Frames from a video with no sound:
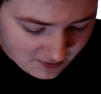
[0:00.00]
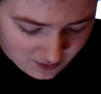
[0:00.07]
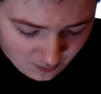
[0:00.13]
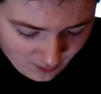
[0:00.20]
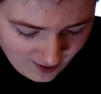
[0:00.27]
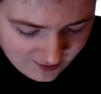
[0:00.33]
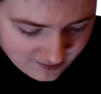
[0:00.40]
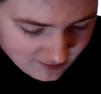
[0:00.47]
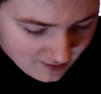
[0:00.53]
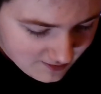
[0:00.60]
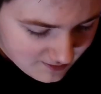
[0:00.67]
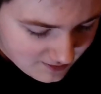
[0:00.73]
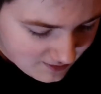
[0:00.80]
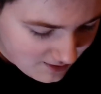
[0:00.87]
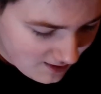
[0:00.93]
it for the
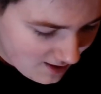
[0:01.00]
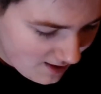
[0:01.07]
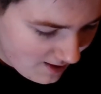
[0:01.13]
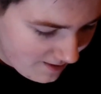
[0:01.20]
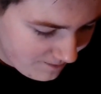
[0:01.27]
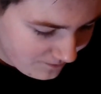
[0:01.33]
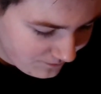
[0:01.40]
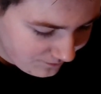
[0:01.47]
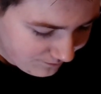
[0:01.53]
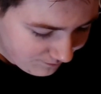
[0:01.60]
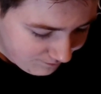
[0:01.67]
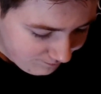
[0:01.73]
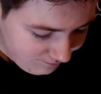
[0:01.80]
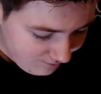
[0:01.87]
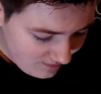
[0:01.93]
questions.
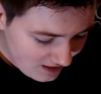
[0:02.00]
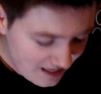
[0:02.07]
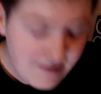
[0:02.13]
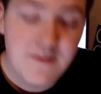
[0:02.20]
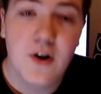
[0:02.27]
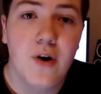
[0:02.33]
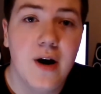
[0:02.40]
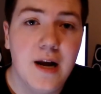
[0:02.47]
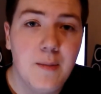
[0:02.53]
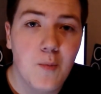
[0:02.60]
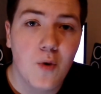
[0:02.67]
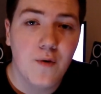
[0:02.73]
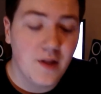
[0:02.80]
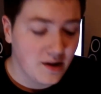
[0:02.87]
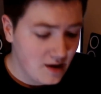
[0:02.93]
If there are
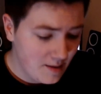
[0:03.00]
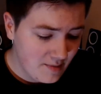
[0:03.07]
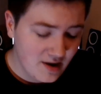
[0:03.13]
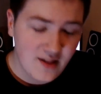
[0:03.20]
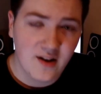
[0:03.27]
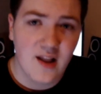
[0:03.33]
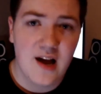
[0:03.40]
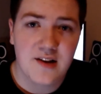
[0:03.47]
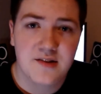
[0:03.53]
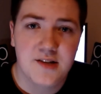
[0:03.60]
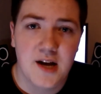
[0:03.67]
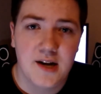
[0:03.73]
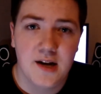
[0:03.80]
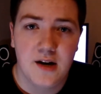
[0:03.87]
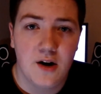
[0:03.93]
any more that come in at
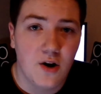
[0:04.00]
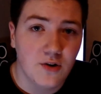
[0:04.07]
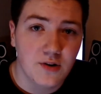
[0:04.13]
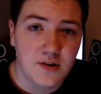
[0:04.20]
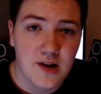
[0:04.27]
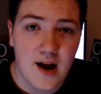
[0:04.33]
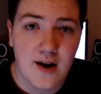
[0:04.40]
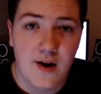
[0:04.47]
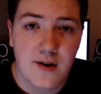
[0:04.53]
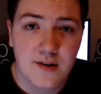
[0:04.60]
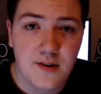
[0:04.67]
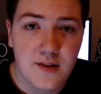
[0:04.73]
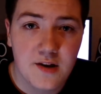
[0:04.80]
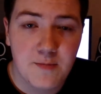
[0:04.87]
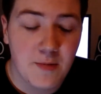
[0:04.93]
last second, I'll just add
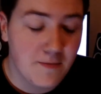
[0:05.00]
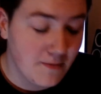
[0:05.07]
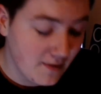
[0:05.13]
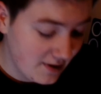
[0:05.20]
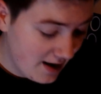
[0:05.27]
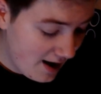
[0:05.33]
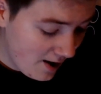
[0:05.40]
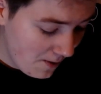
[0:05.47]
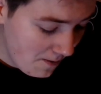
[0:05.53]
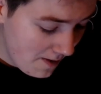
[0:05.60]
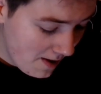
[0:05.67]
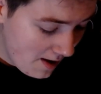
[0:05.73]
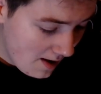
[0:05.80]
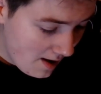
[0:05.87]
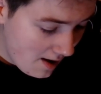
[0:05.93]
on to this, but for
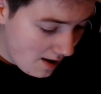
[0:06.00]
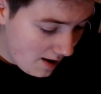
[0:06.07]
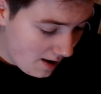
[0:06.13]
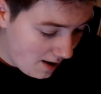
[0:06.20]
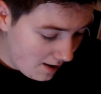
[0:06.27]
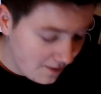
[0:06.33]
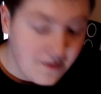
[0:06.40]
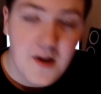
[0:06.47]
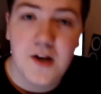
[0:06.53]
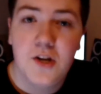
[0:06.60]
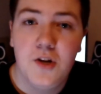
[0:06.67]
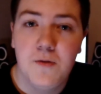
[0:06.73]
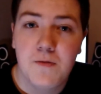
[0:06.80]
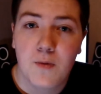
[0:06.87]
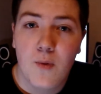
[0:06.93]
now,
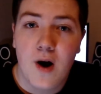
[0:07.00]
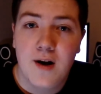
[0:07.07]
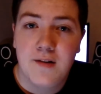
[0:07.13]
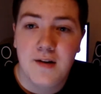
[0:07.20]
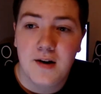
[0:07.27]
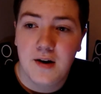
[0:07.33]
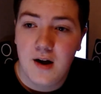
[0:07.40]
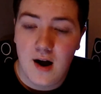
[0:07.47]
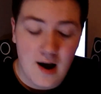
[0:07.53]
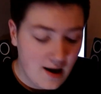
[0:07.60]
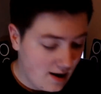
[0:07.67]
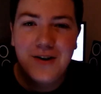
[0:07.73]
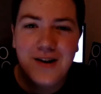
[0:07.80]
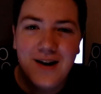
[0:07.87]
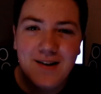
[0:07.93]
thank you for watching.
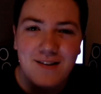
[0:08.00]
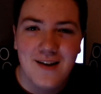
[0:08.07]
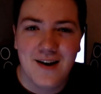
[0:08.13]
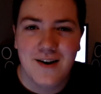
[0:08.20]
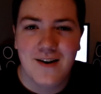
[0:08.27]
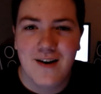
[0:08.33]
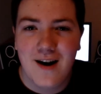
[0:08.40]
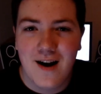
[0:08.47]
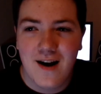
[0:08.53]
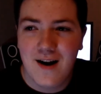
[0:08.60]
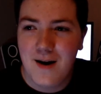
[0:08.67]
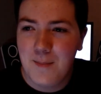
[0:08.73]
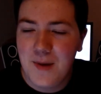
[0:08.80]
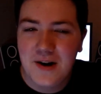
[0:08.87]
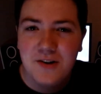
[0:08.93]
I'll talk to you guys later.
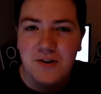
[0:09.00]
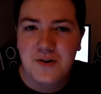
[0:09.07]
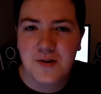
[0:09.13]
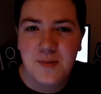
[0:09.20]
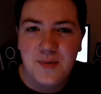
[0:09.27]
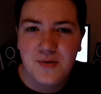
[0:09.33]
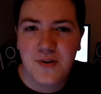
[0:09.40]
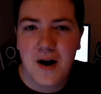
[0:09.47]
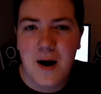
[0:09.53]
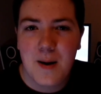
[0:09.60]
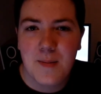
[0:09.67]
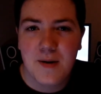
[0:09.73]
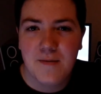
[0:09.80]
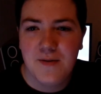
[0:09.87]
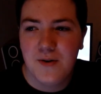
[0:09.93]
Make sure to
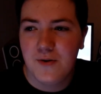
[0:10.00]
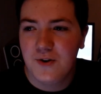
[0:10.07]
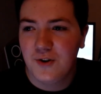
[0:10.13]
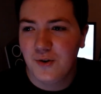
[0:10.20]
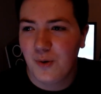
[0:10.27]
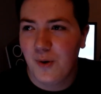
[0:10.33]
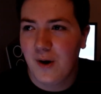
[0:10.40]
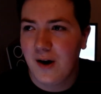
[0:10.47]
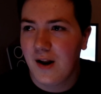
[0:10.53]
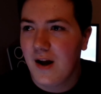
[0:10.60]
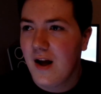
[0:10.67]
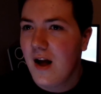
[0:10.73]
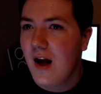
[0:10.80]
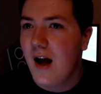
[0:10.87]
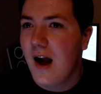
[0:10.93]
subscribe if you
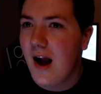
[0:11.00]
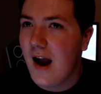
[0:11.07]
enjoyed,